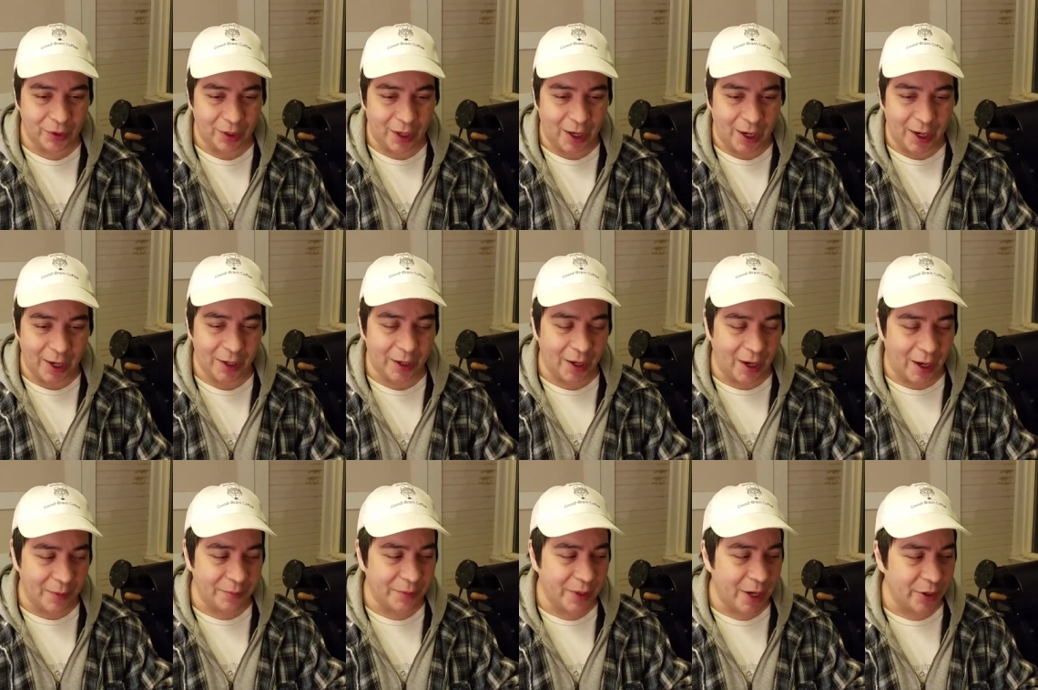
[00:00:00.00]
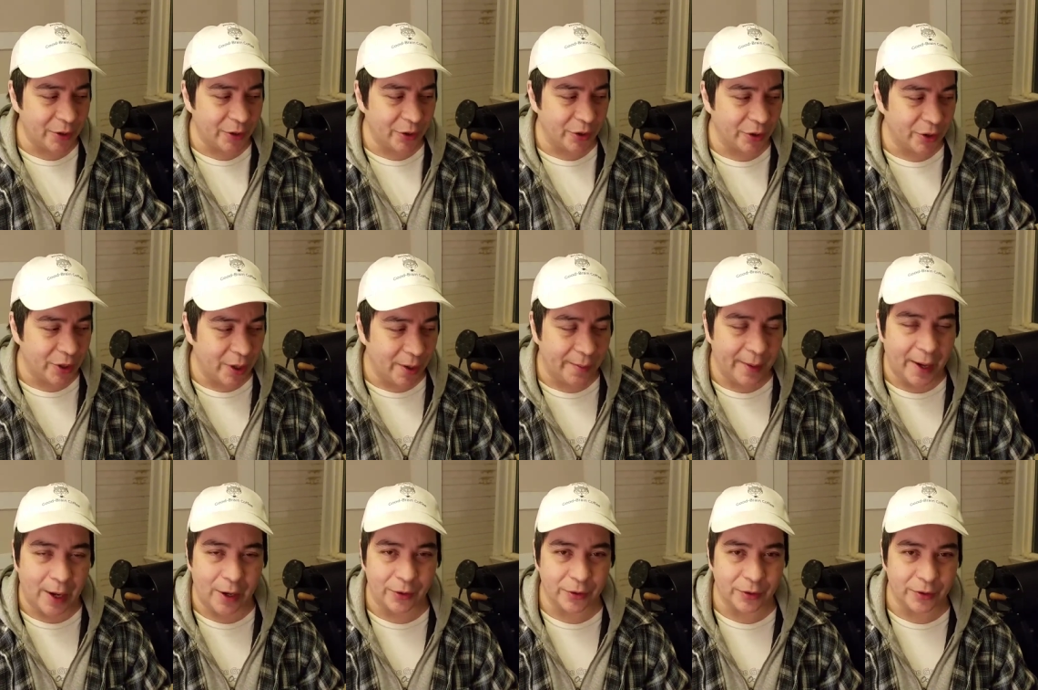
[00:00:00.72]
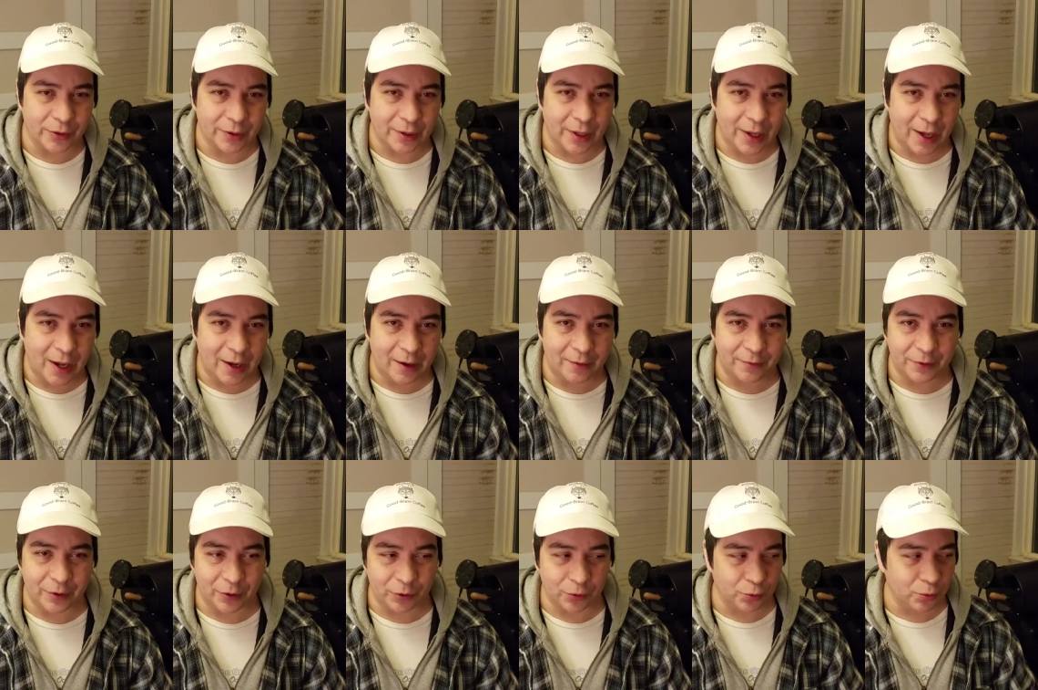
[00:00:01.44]
i i'm not going to come out and
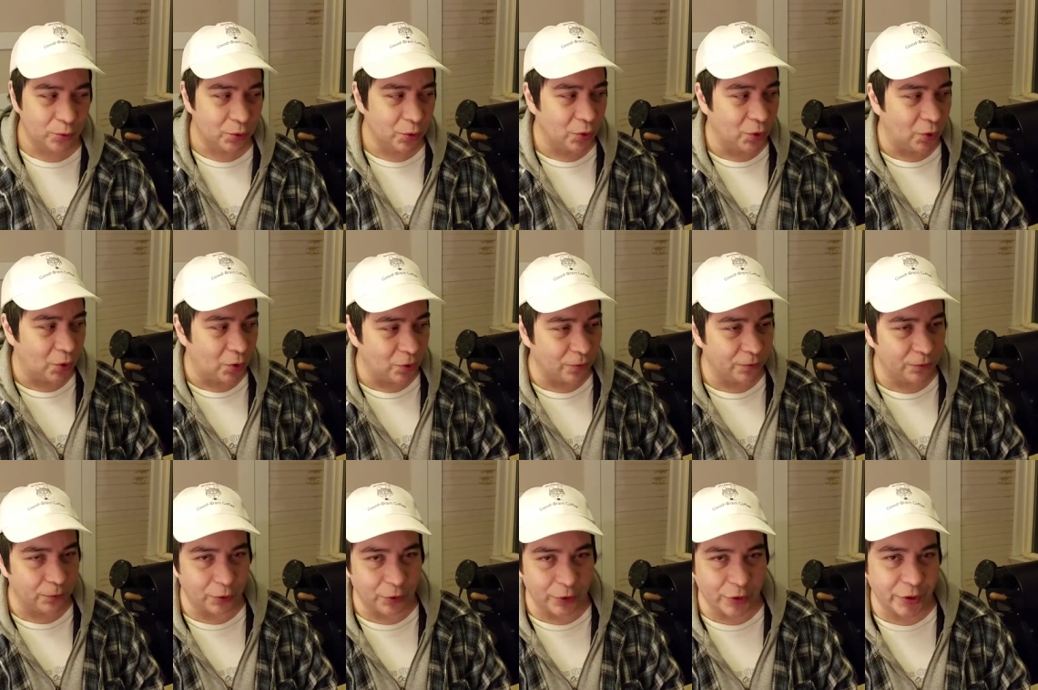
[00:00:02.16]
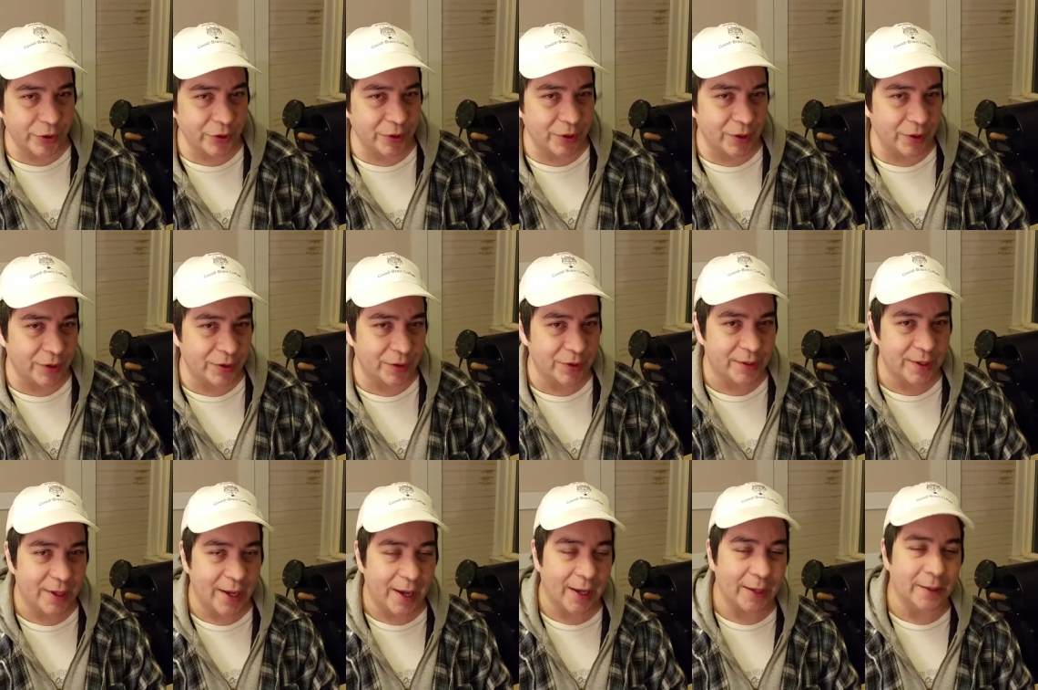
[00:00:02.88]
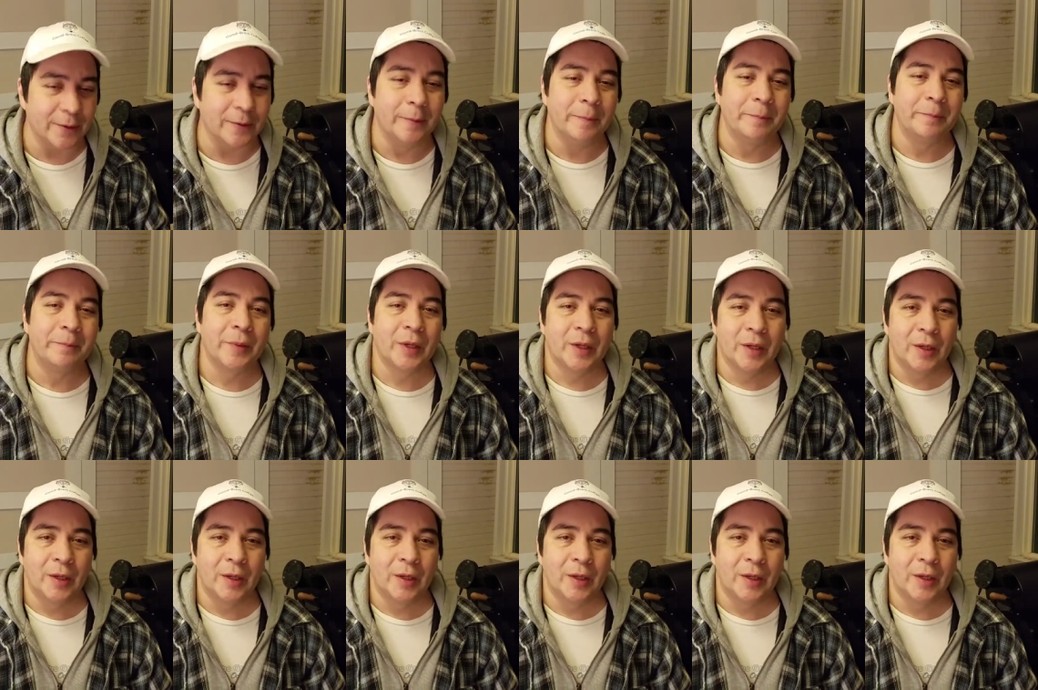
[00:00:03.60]
have a rule for instance that